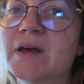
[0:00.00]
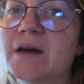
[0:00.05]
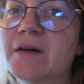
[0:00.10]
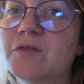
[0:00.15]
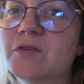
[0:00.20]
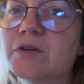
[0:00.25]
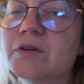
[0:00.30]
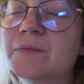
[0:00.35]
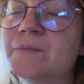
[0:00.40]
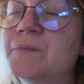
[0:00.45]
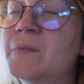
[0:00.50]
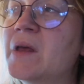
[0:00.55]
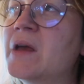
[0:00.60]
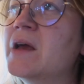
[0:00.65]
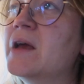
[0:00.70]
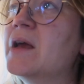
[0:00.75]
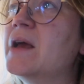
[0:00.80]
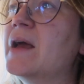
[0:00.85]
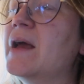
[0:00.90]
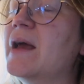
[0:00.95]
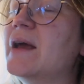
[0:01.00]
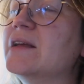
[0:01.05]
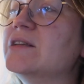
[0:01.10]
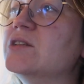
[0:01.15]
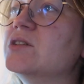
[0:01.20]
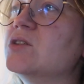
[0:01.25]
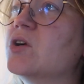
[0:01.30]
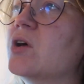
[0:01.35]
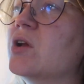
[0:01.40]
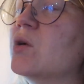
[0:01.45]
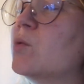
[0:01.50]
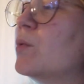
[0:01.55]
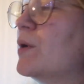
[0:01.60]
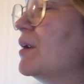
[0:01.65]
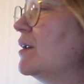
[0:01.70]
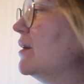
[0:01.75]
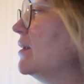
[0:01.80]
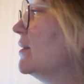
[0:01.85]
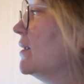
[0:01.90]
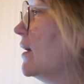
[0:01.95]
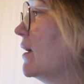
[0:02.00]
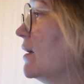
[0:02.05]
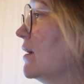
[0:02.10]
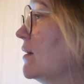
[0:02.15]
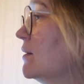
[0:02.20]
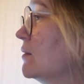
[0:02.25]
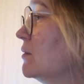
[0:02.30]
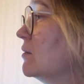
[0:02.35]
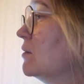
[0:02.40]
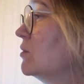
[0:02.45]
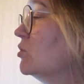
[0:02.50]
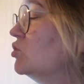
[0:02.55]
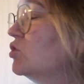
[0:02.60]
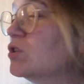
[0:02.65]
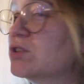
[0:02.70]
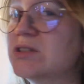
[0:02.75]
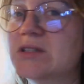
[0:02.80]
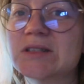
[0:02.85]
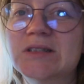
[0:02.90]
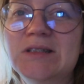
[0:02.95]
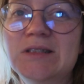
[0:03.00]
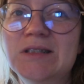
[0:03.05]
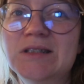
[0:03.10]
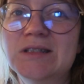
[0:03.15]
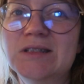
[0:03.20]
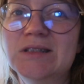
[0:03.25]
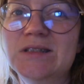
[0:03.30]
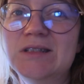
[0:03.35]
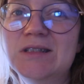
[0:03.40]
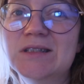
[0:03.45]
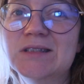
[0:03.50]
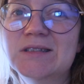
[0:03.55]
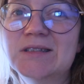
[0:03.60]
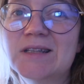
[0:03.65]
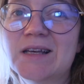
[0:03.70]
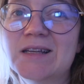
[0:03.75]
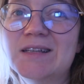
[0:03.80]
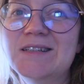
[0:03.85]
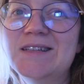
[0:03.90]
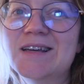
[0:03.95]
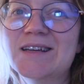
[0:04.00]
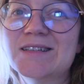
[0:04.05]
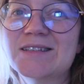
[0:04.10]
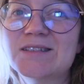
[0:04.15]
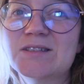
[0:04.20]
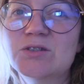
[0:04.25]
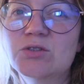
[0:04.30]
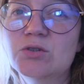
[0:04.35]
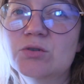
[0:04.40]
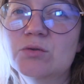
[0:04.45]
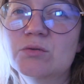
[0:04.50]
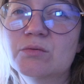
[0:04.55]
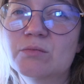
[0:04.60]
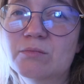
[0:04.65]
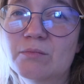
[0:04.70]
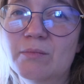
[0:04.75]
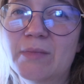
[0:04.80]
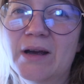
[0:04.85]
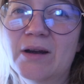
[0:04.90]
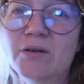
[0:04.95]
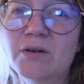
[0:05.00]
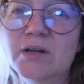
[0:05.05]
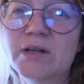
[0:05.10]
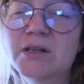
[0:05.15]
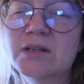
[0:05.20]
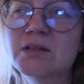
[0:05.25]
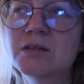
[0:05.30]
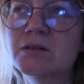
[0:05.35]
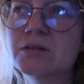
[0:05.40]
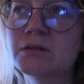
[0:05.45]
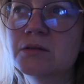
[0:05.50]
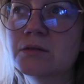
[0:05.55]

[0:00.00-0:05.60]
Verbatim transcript: ever, and on her wedding day just as she, she said yes to marry